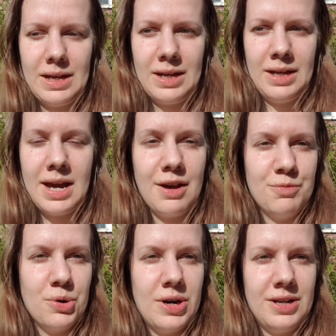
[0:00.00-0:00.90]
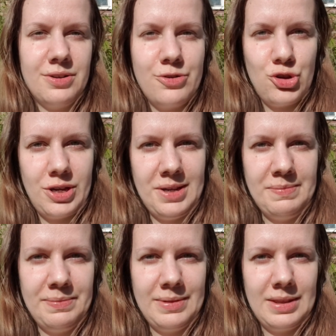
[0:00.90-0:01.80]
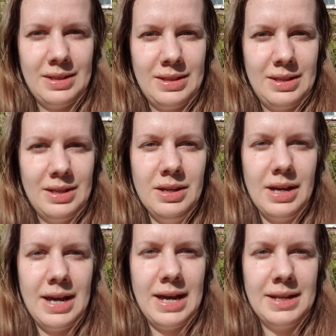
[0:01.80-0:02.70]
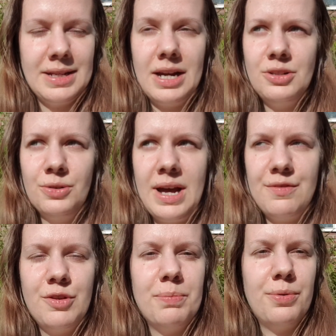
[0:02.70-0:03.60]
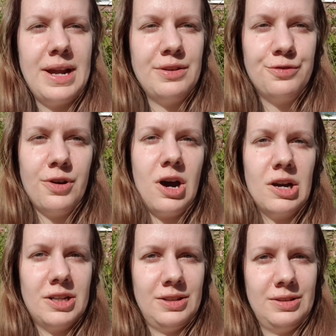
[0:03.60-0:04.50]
I have more energy, and I don't have the brain fog